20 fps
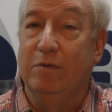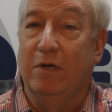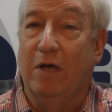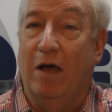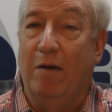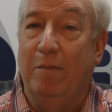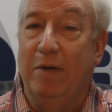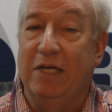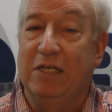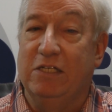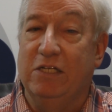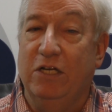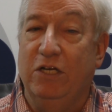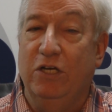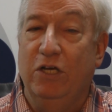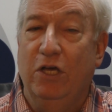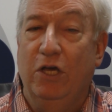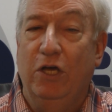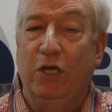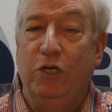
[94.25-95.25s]
commented
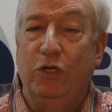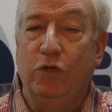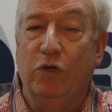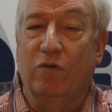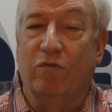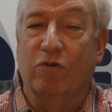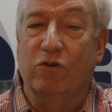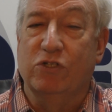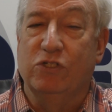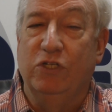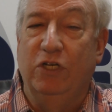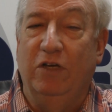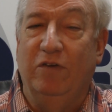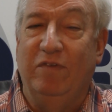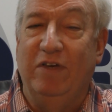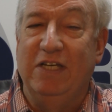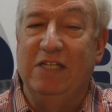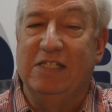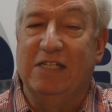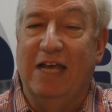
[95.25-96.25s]
University
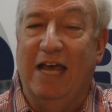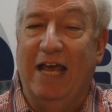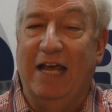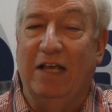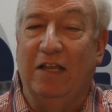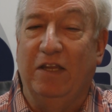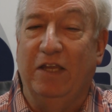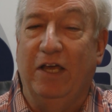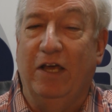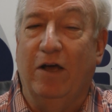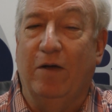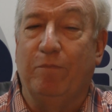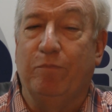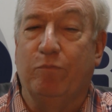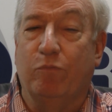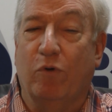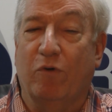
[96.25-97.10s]
of East Anglia